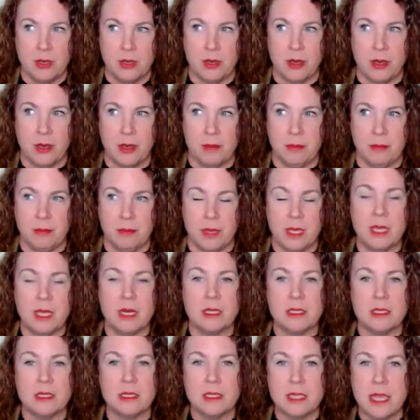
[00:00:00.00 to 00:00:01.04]

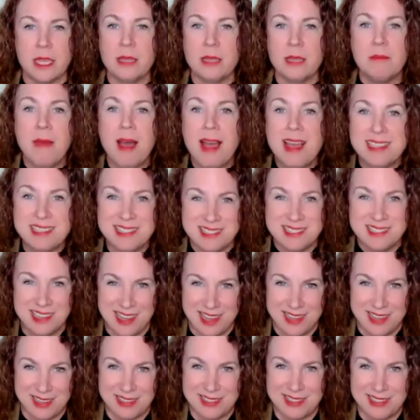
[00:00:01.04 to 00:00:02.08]
in my
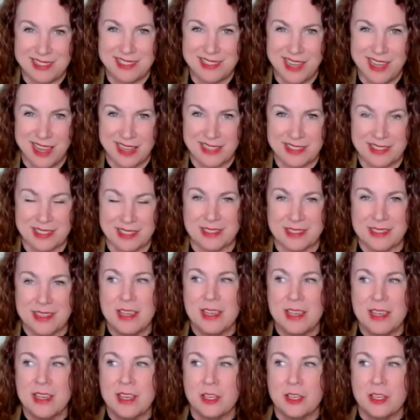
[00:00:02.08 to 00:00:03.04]
state, in Texas,